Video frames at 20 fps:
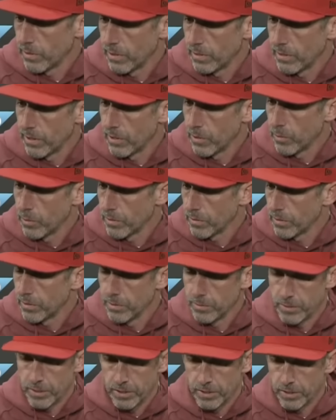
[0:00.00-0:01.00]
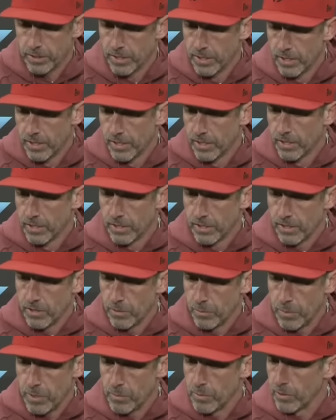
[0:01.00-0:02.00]
the dinner with them, and you
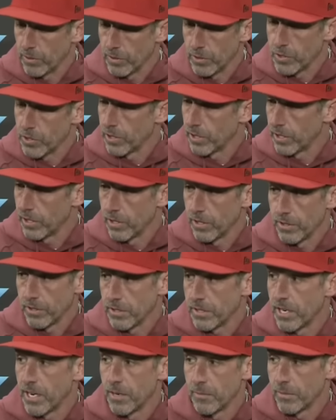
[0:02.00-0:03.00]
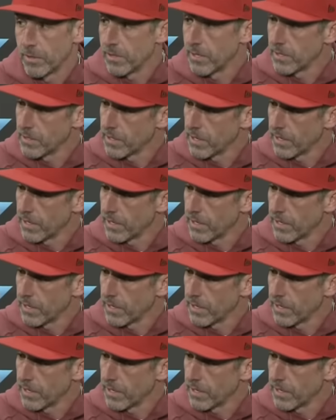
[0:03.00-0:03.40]
know, people can trick you all the time and things